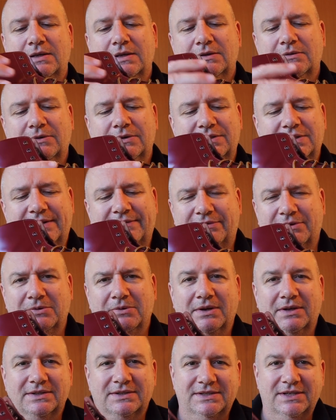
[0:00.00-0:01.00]
Which
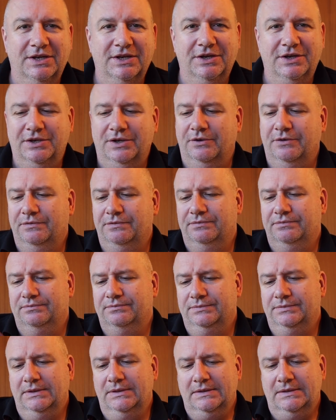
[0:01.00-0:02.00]
everyone's heard of.
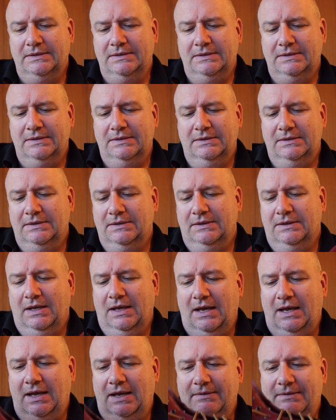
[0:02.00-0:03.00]

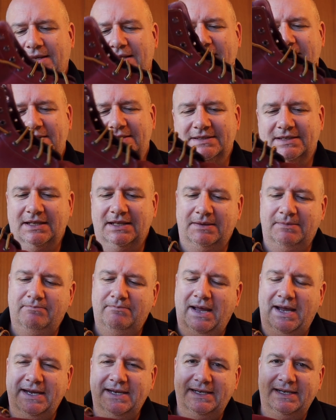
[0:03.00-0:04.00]
These are
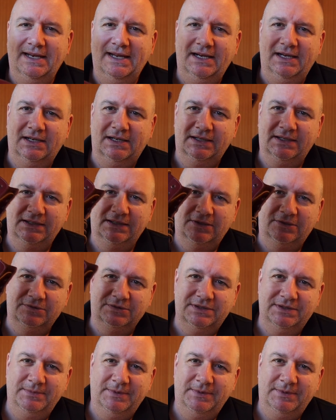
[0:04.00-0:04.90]
made in England Dr.